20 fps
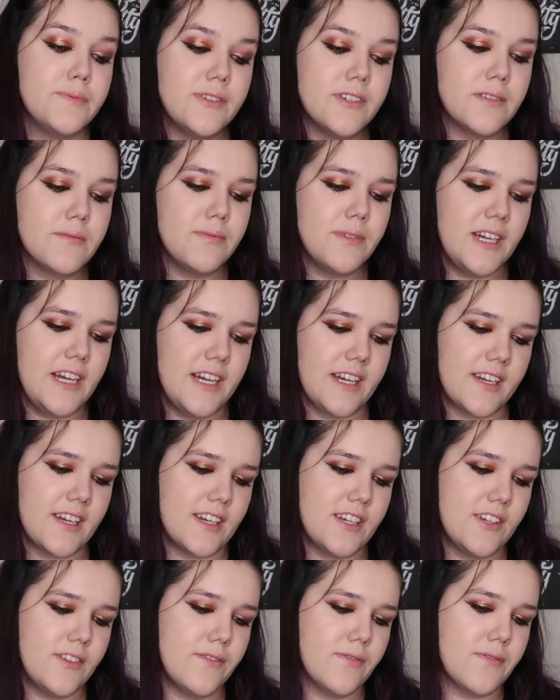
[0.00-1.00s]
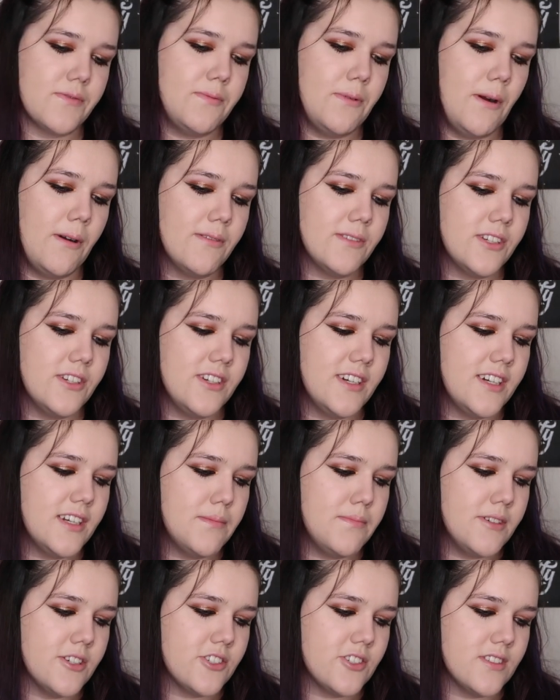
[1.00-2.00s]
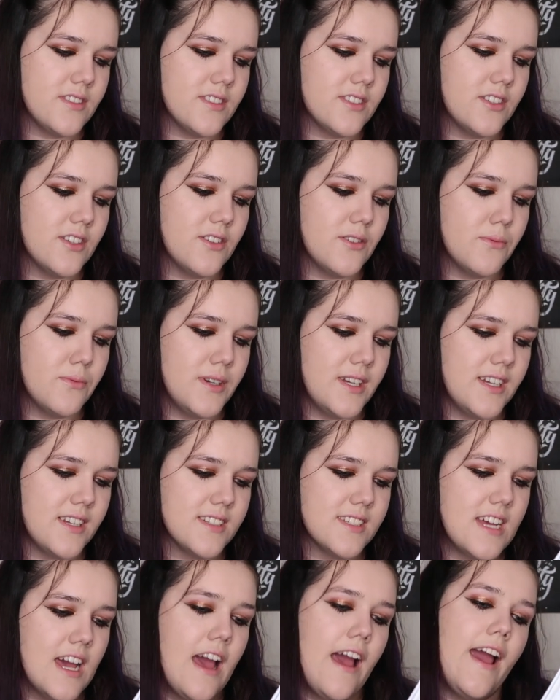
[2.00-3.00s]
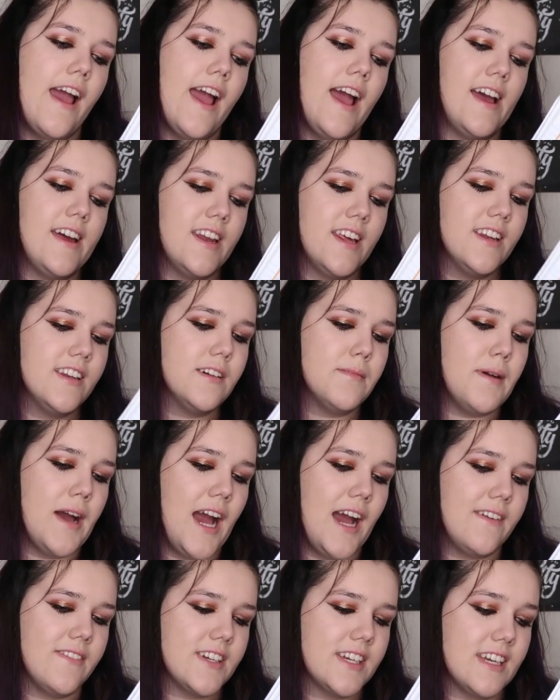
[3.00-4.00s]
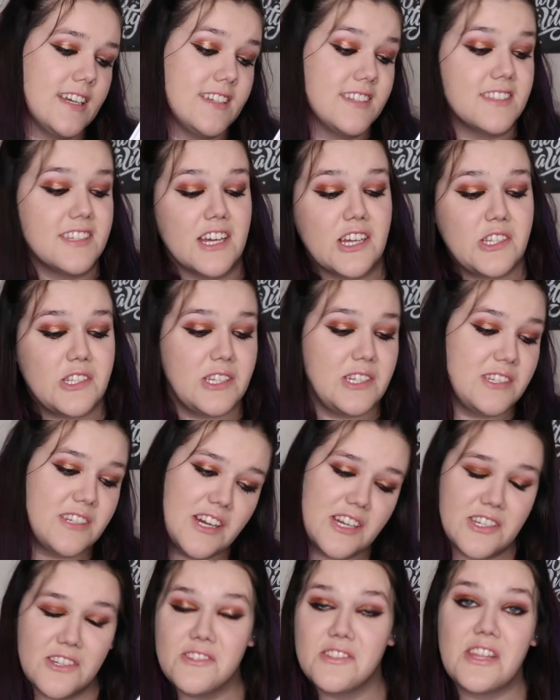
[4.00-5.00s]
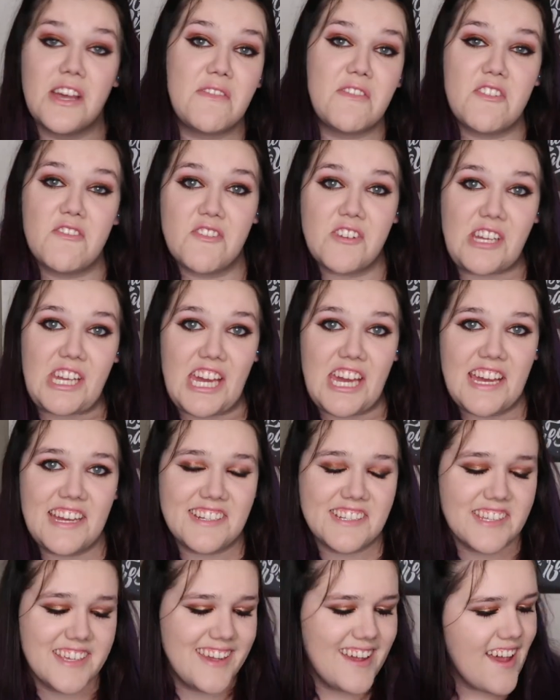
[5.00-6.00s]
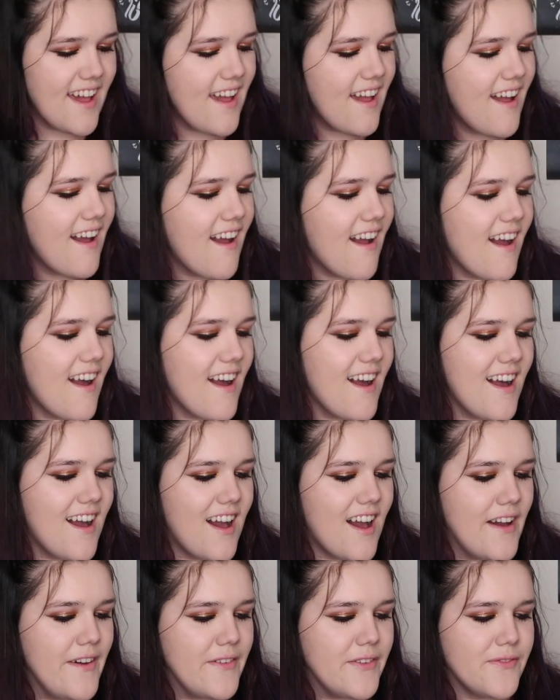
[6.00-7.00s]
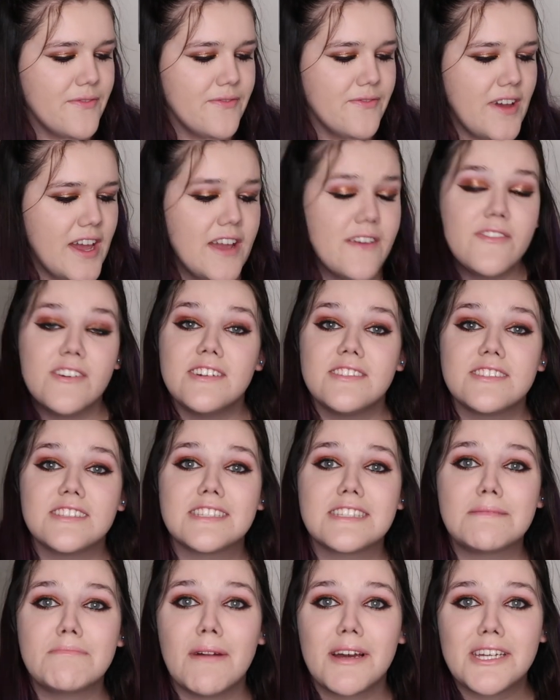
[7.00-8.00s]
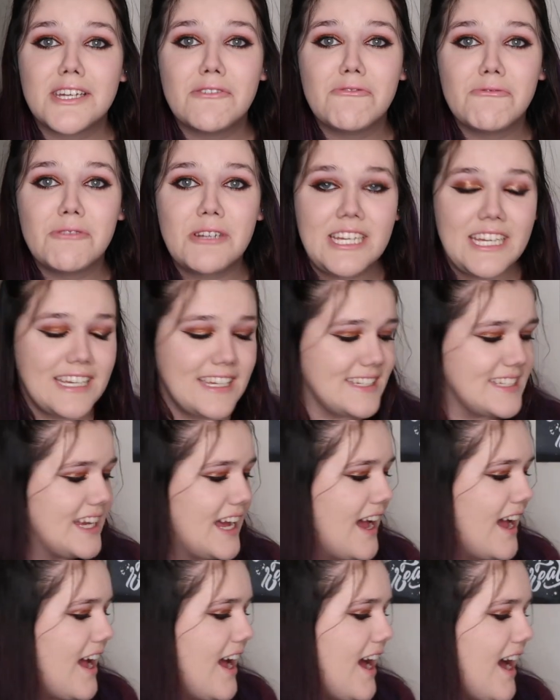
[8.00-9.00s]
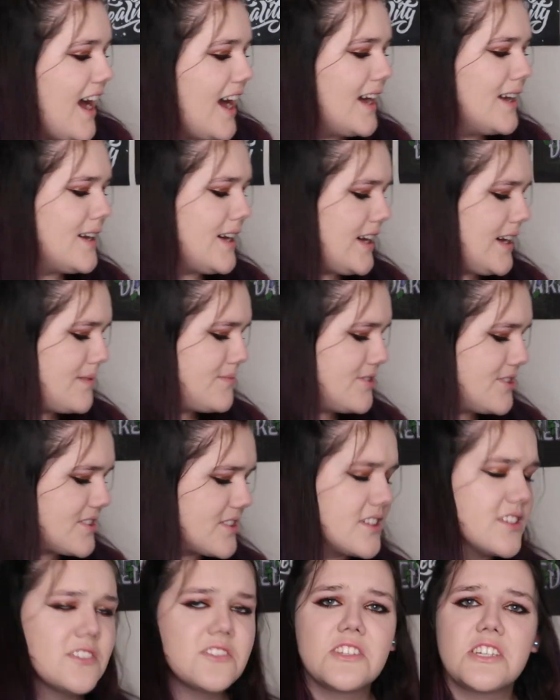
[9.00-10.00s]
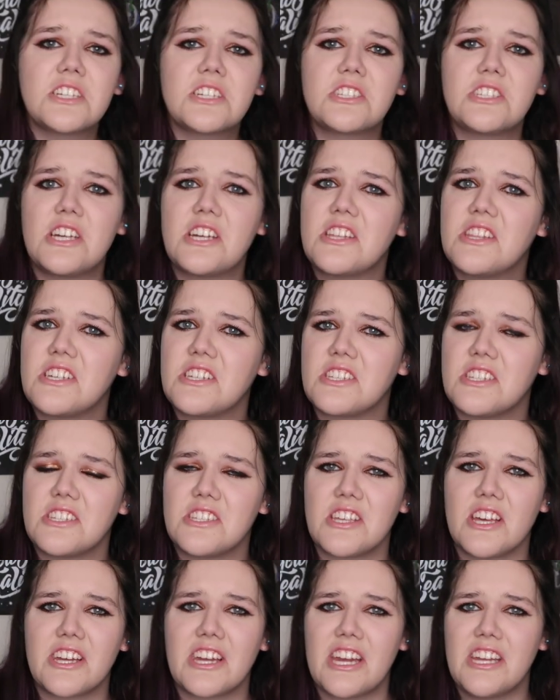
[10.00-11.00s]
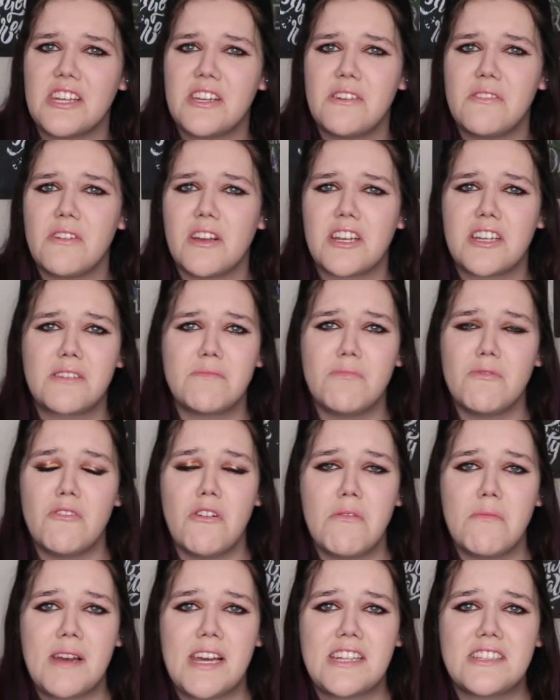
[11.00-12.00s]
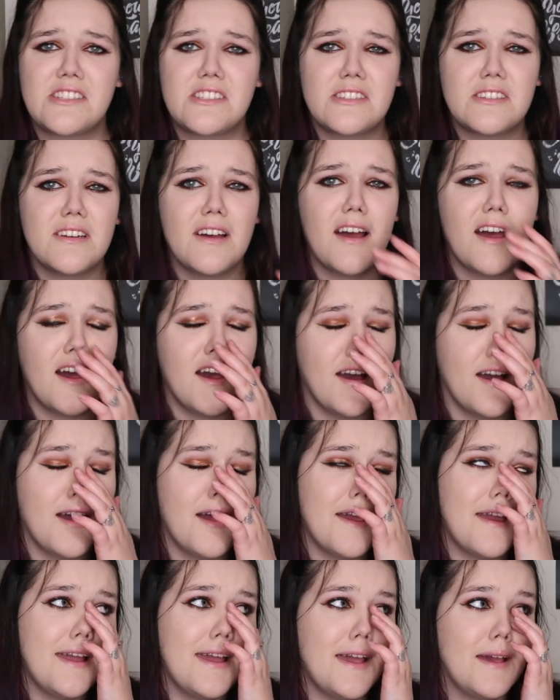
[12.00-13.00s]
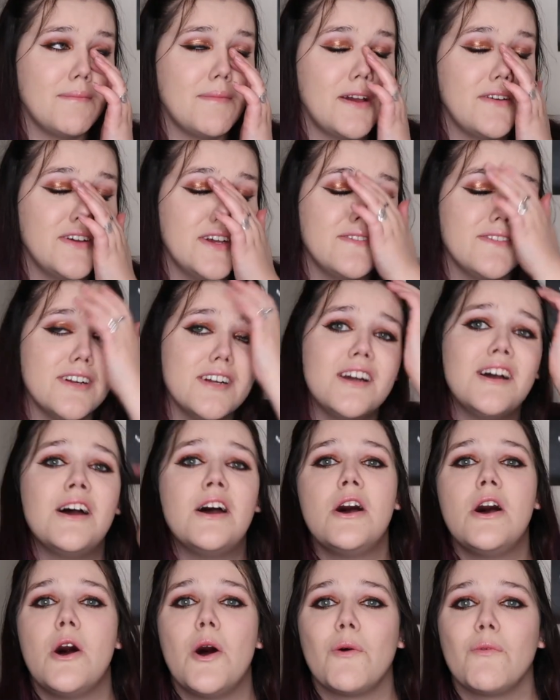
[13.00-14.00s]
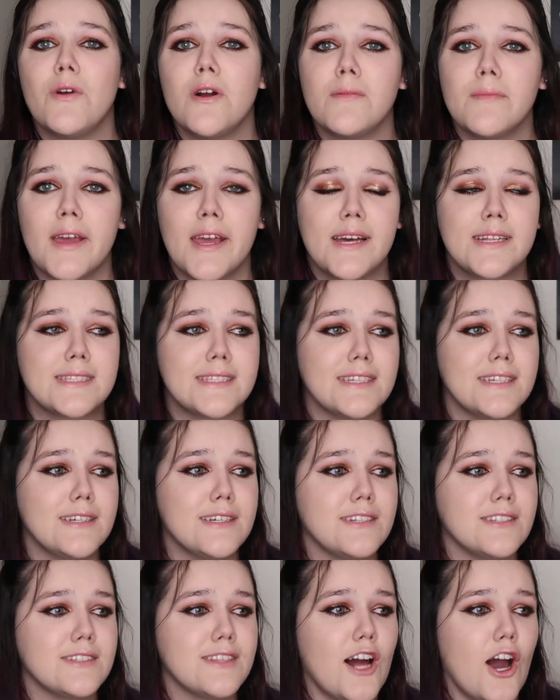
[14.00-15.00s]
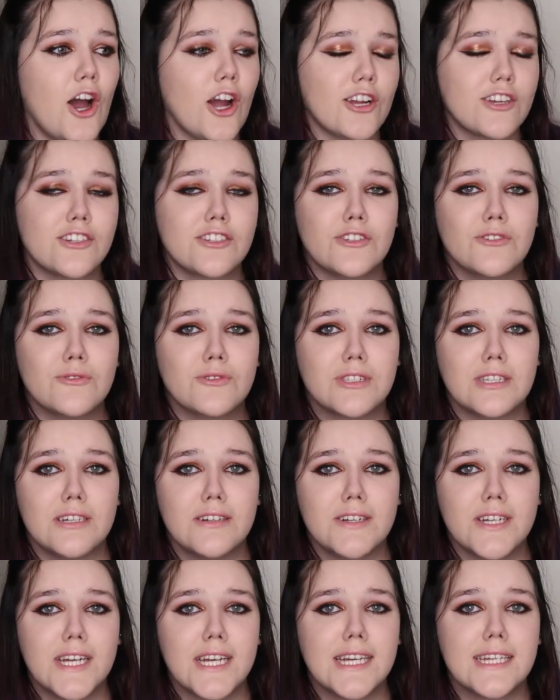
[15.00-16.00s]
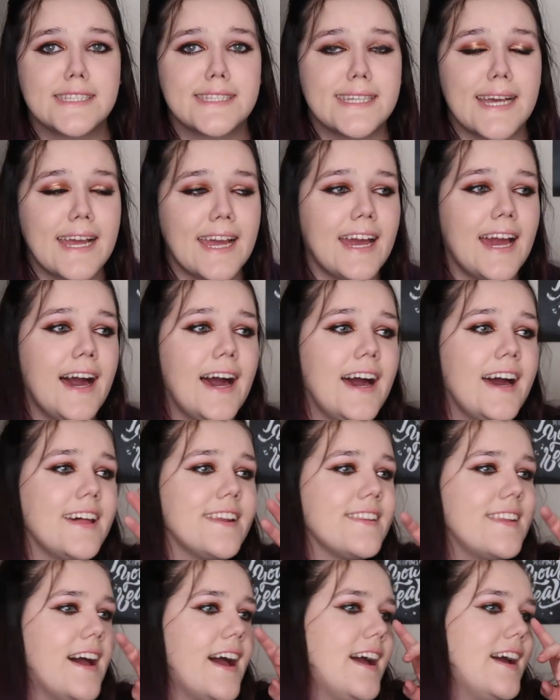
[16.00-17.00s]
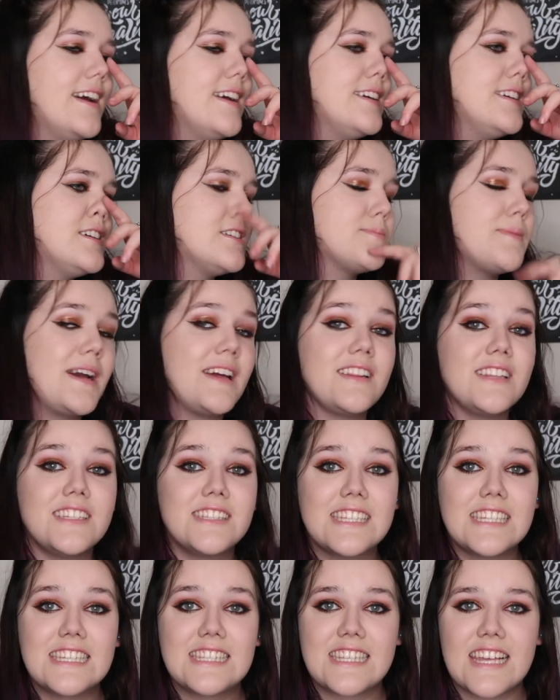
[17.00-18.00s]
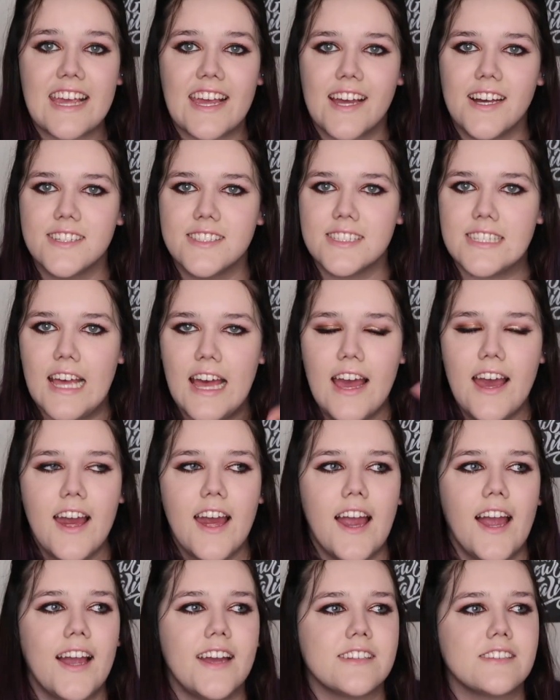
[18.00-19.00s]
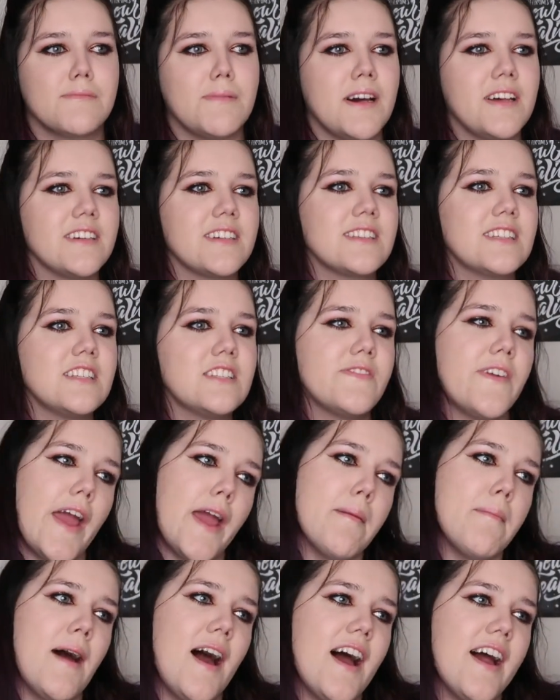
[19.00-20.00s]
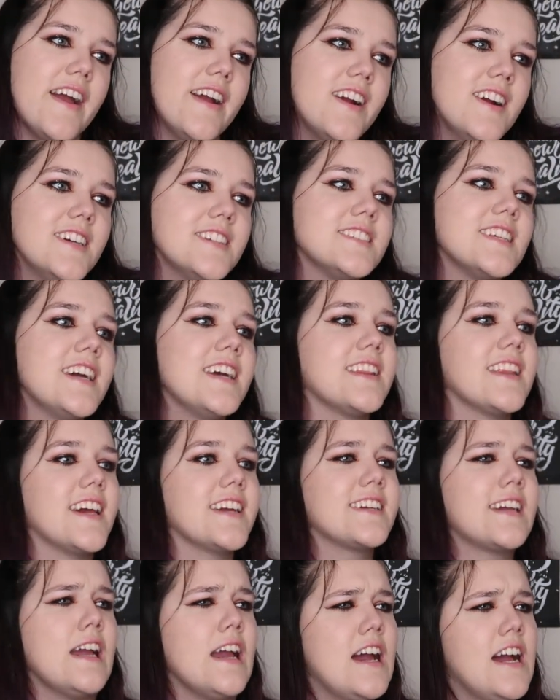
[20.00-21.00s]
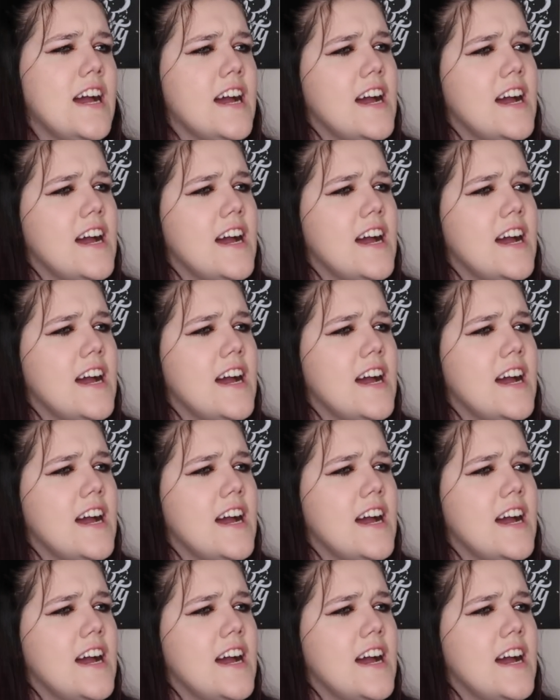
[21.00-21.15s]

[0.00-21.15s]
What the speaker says: Spring break. You've thrown your inhibitions to the wind and end up having a sexy night you'll never forget. Favorite smutty read. I'm just gonna like say this is like any like romance. And my favorite romance is the Arganu series, and that is by Lindsay Sands, and it's about like these vampires, and like